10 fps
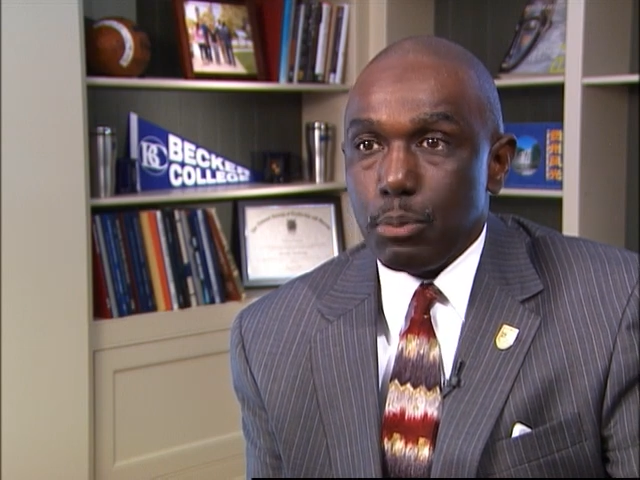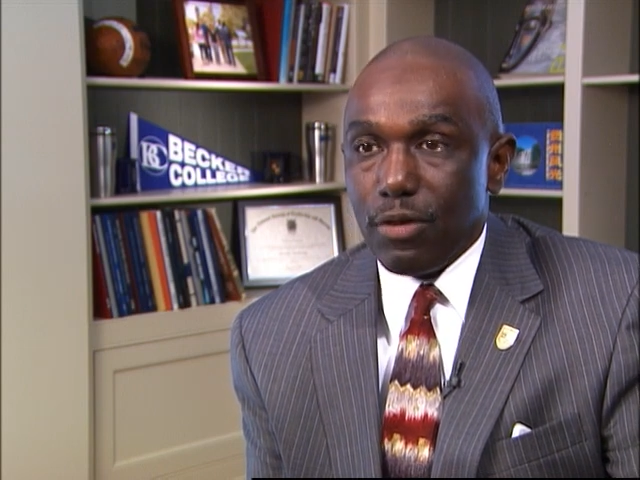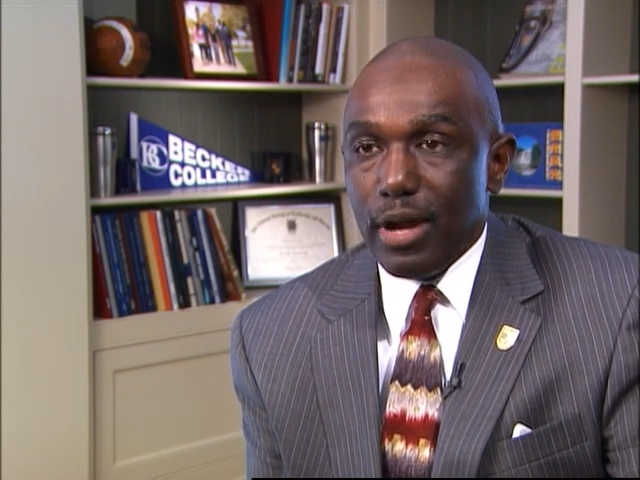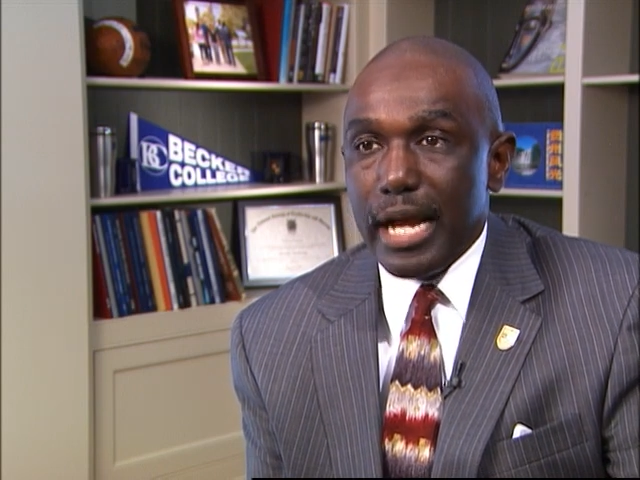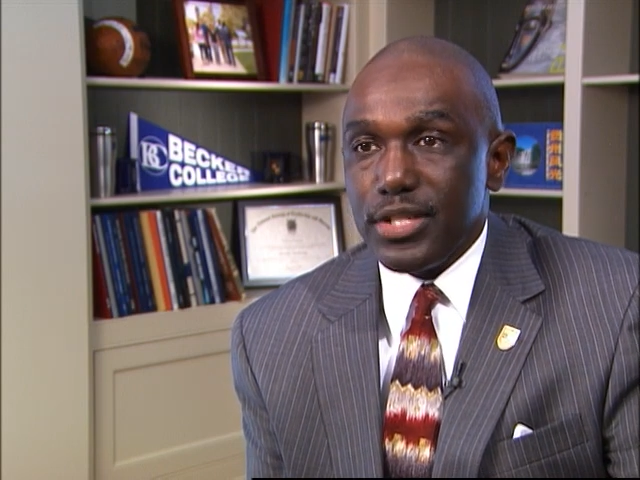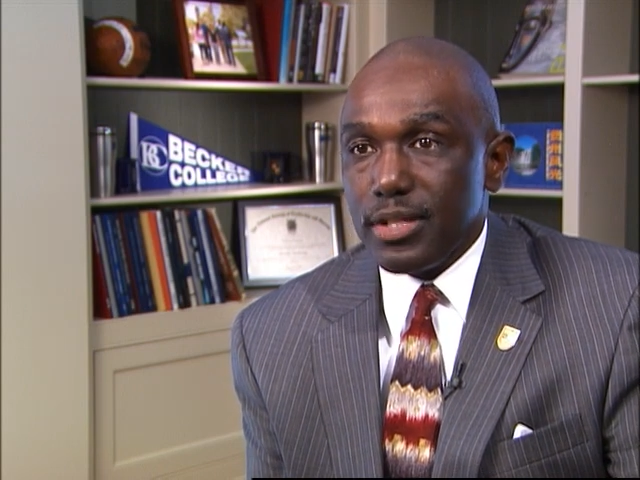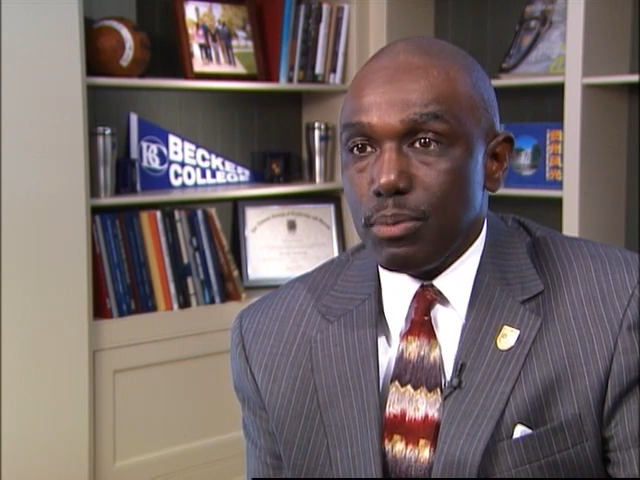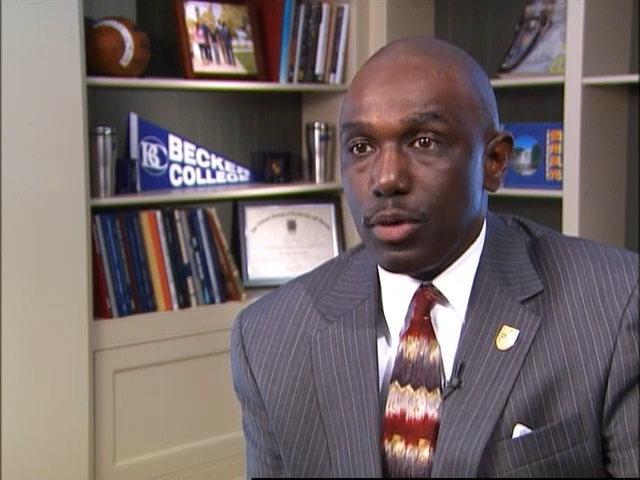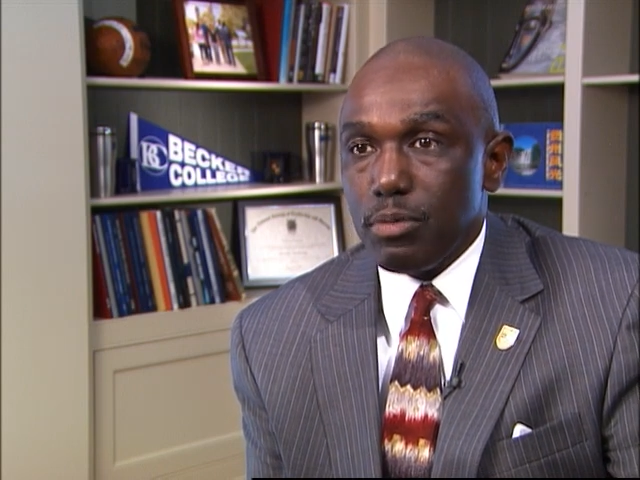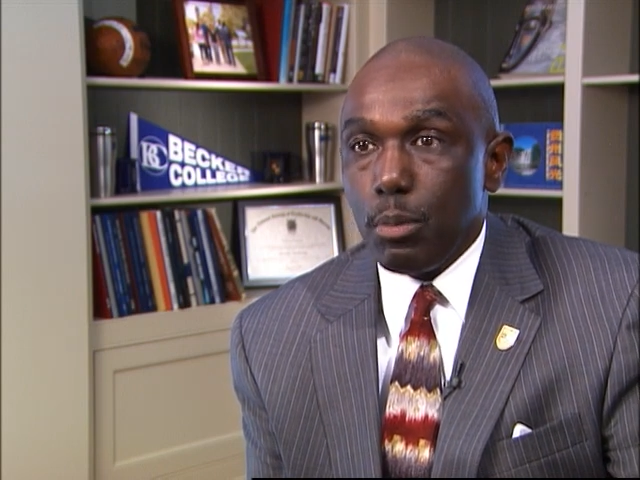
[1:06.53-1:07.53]
provides
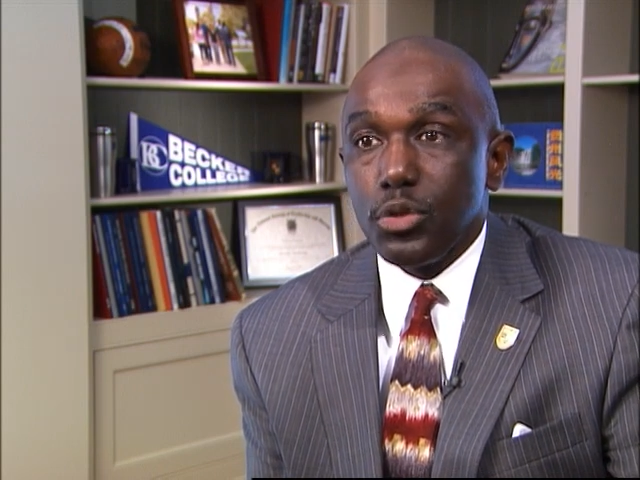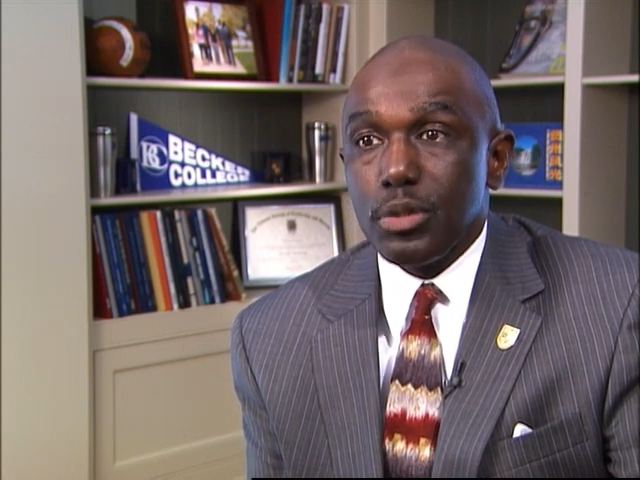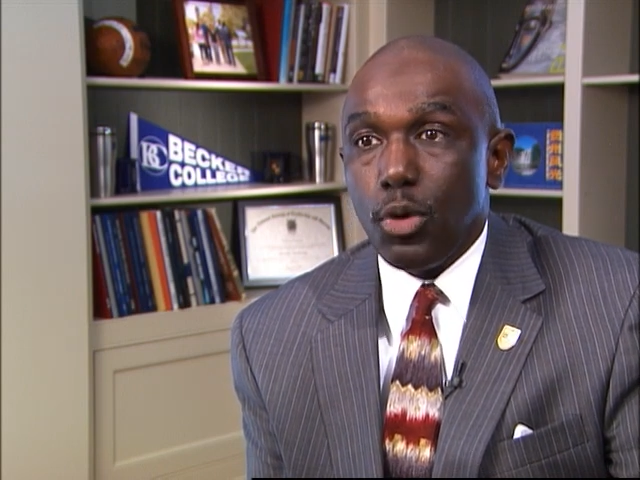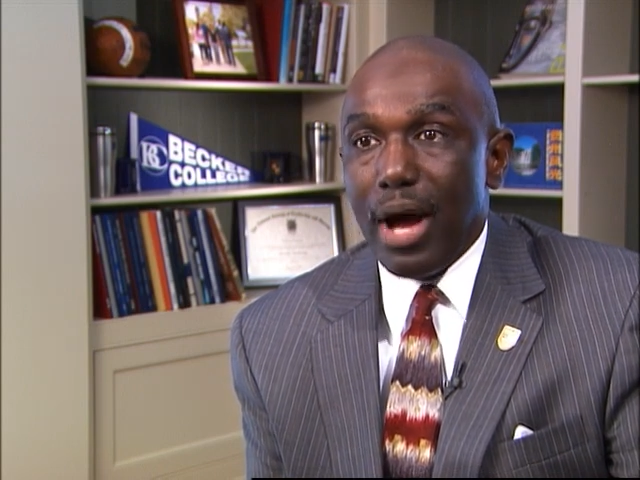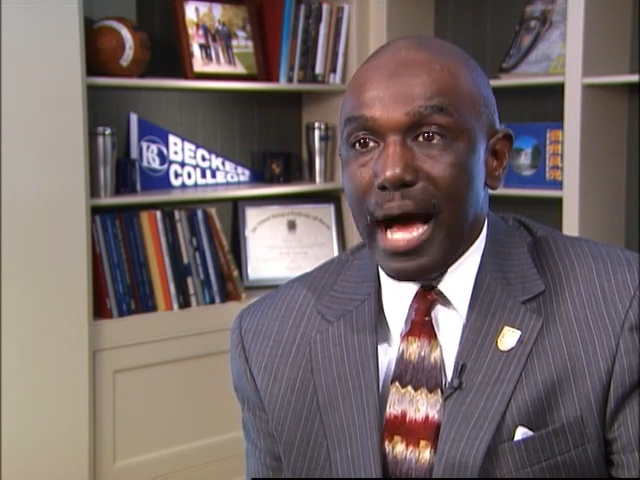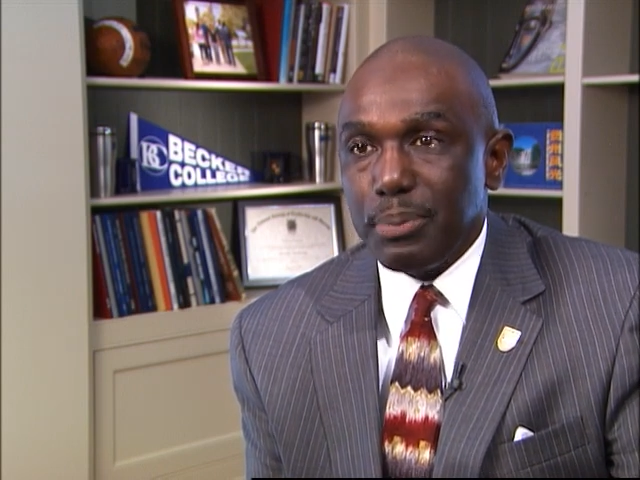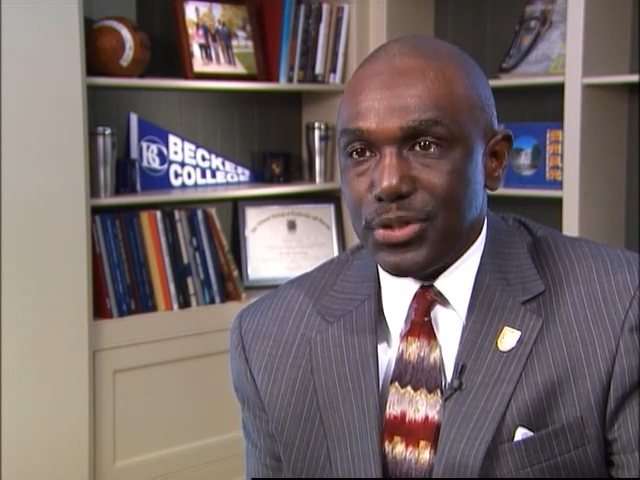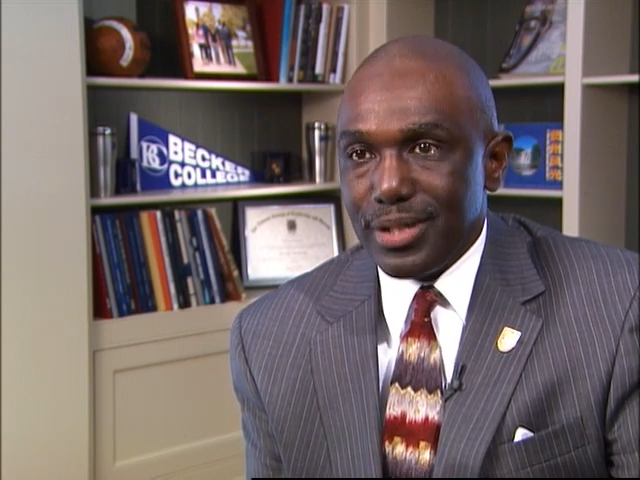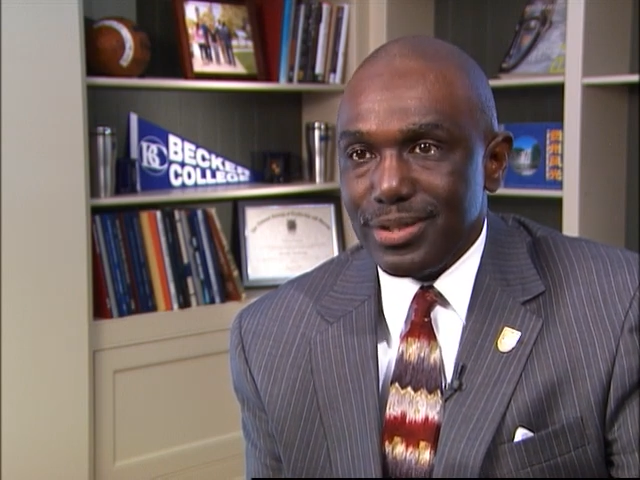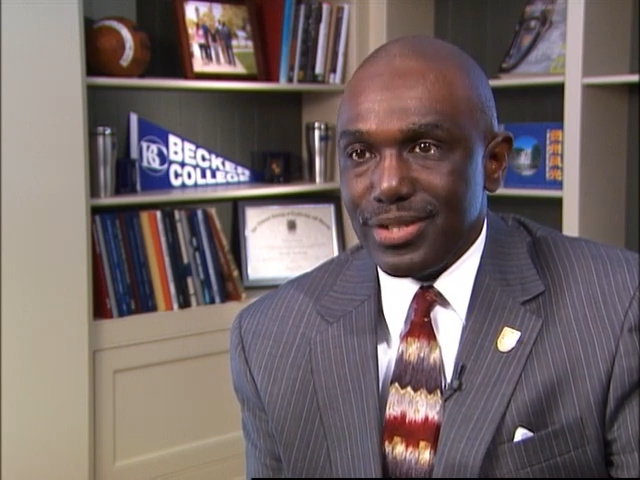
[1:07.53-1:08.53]
them with multiple
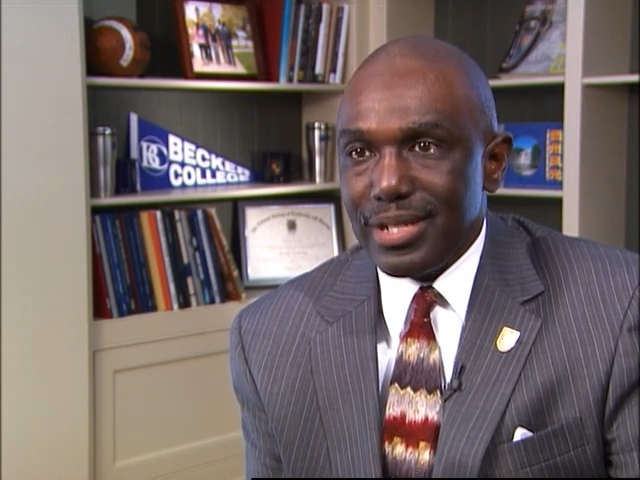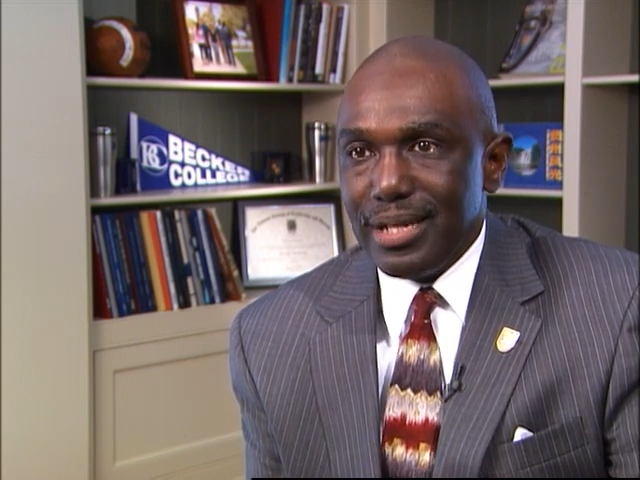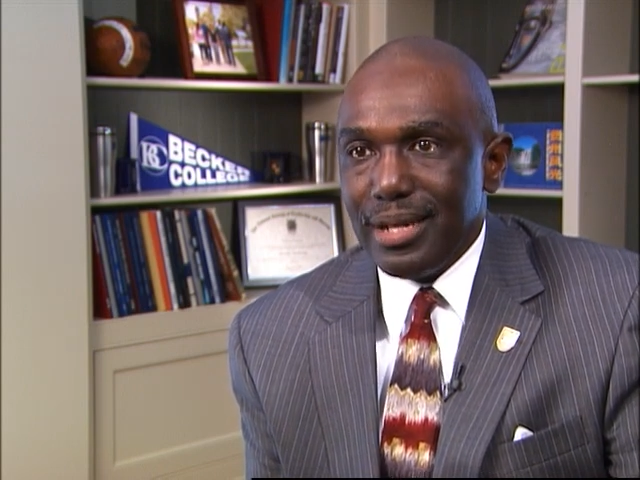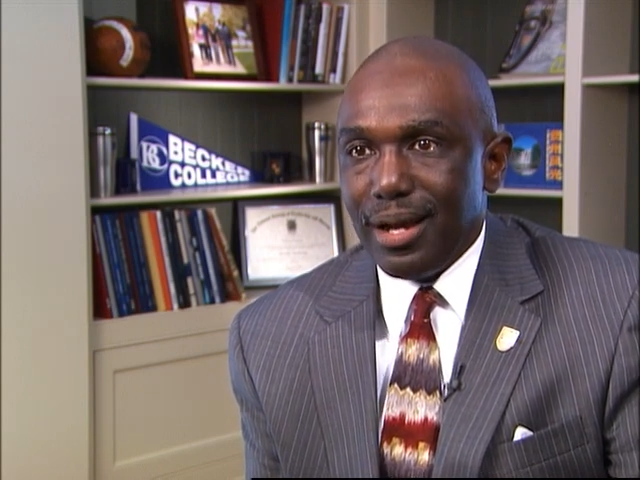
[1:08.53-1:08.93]
options.